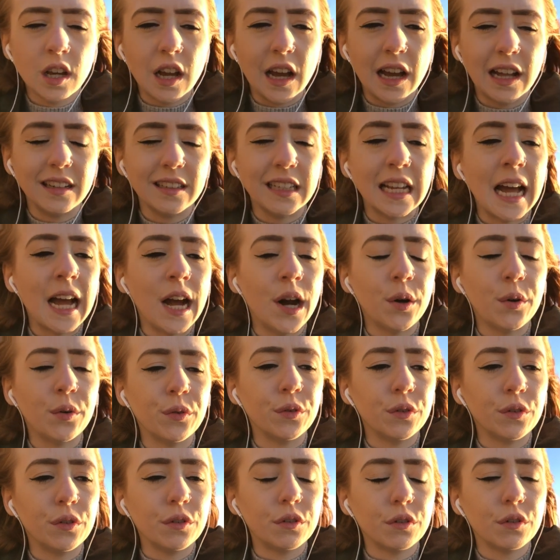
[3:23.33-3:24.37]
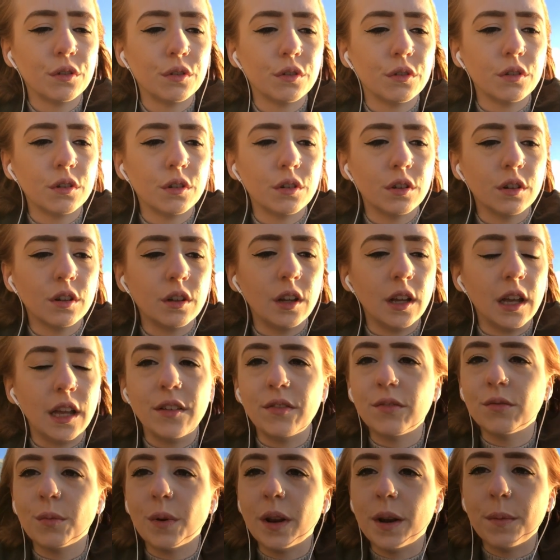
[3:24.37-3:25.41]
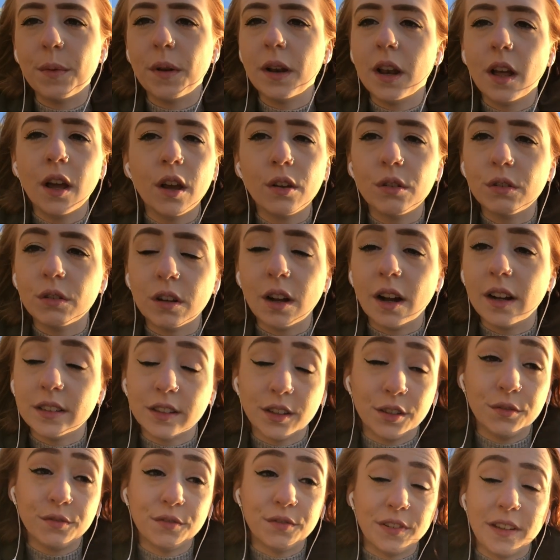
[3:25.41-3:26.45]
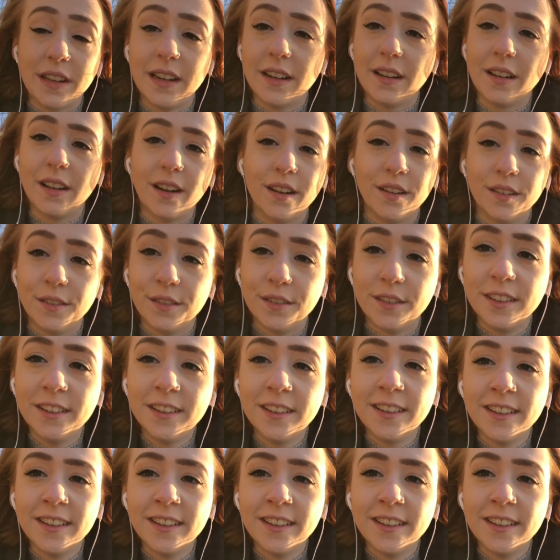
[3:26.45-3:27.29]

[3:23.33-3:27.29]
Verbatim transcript: And now, even when I'm alone, I don't feel alone.